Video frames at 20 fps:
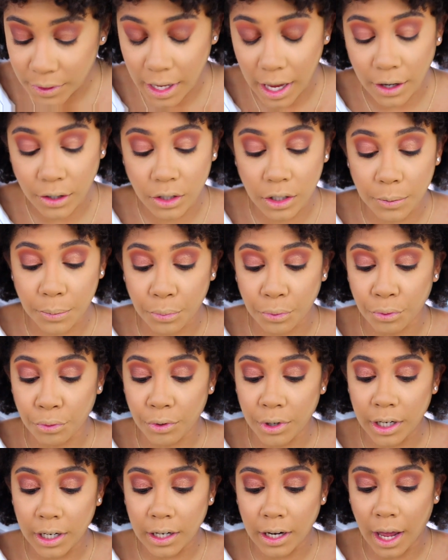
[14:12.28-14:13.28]
was actually
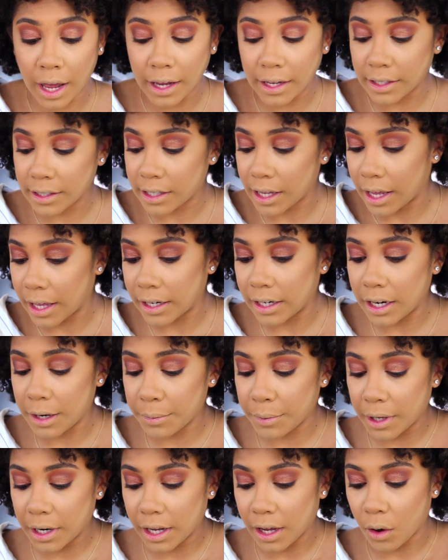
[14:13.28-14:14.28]
pretty nice. I ended
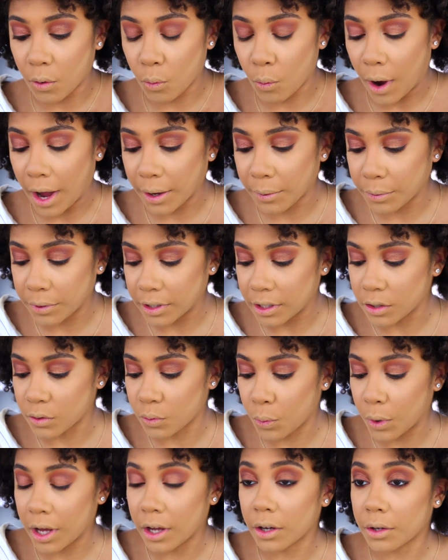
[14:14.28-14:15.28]
up getting a white one as
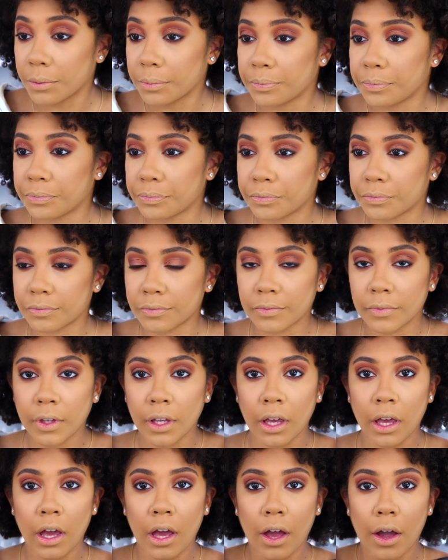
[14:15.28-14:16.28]
well.
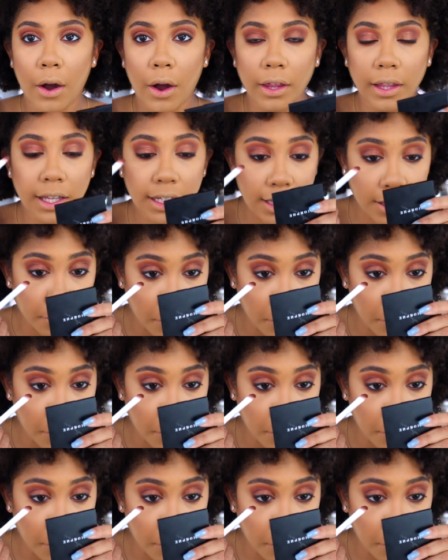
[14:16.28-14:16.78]
All right, let's